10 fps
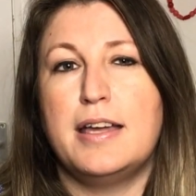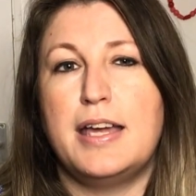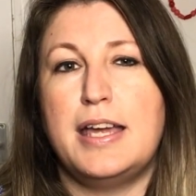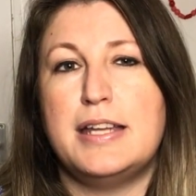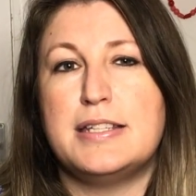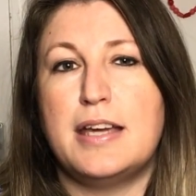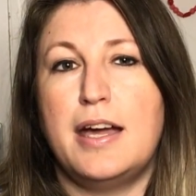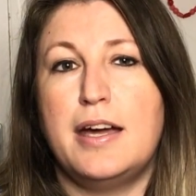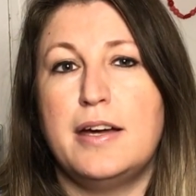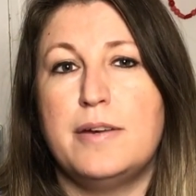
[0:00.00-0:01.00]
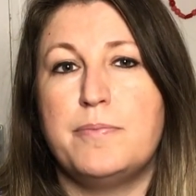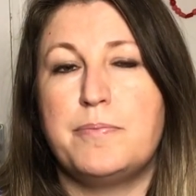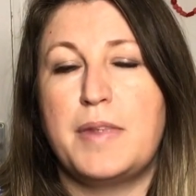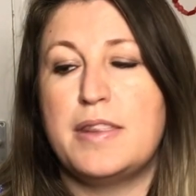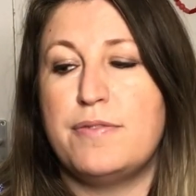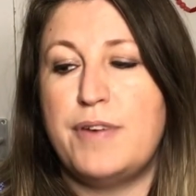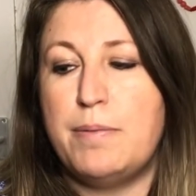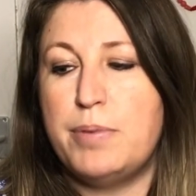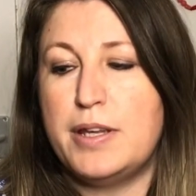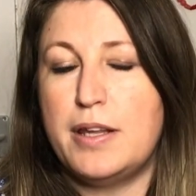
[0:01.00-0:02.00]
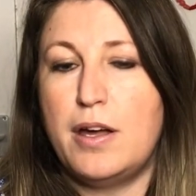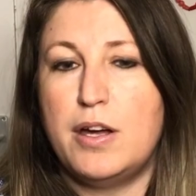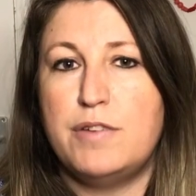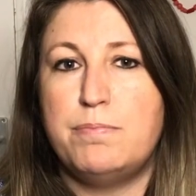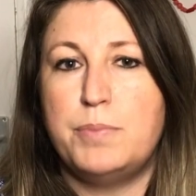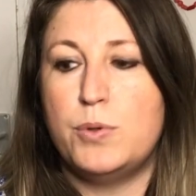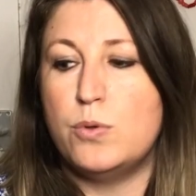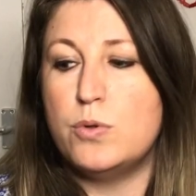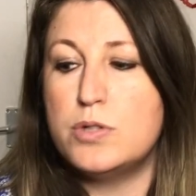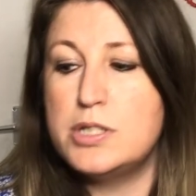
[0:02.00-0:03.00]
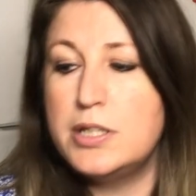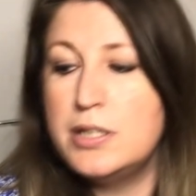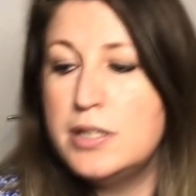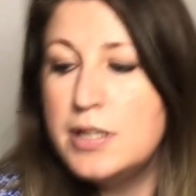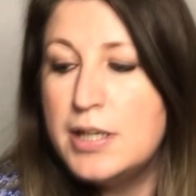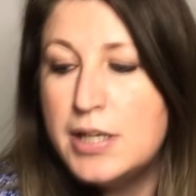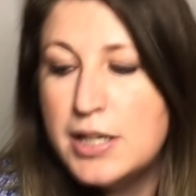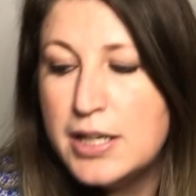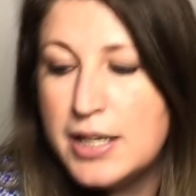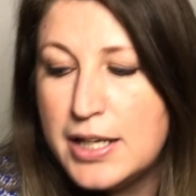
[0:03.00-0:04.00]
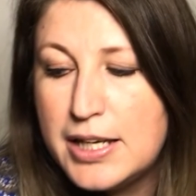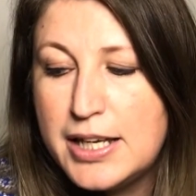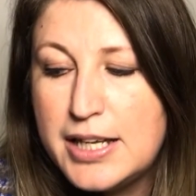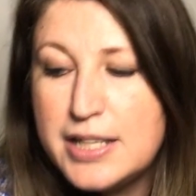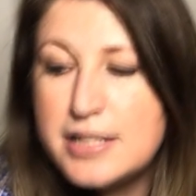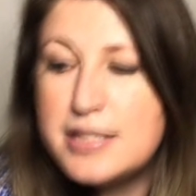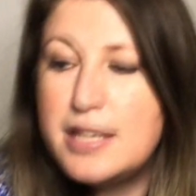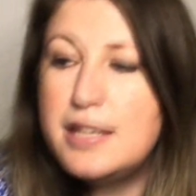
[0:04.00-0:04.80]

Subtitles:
The fabric that I've bought is